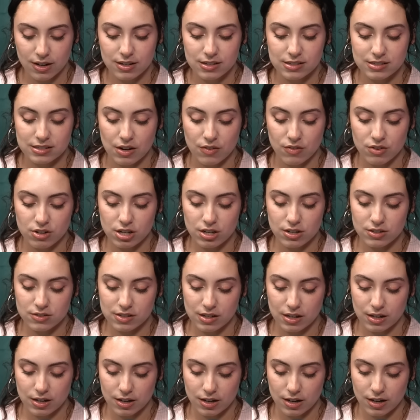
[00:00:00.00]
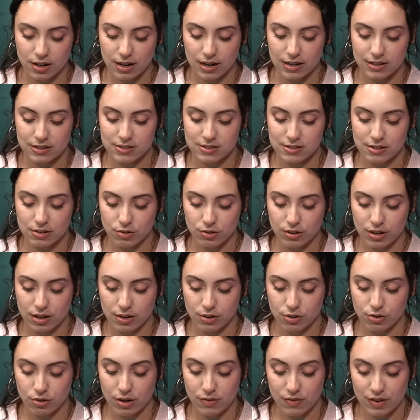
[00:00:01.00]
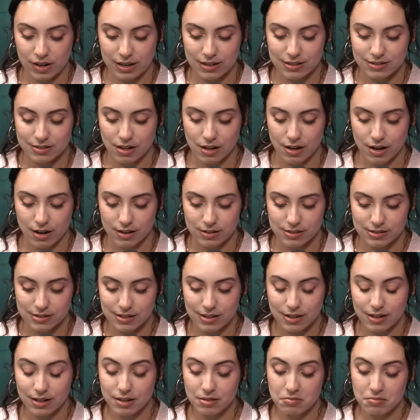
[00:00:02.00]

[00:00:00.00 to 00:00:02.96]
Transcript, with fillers: Seven years later, and still g- grieving his loss,